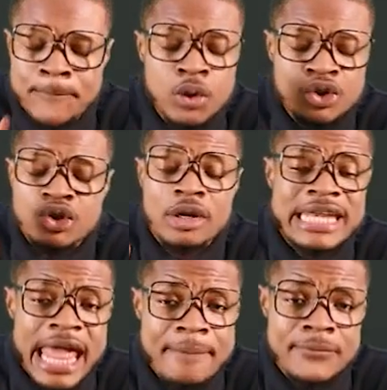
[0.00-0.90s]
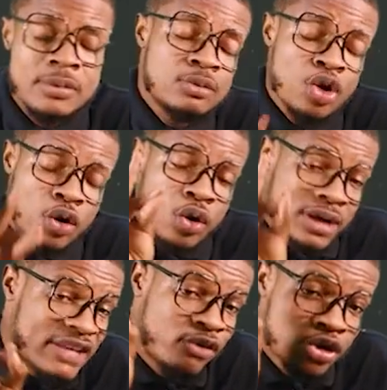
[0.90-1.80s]
Put your name, your
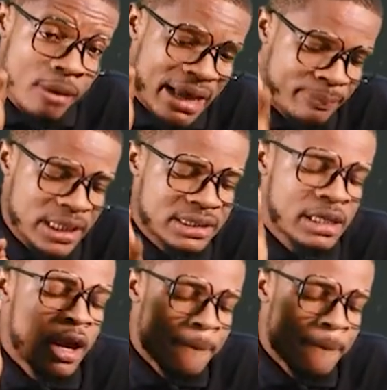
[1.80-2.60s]
correct phone number, please.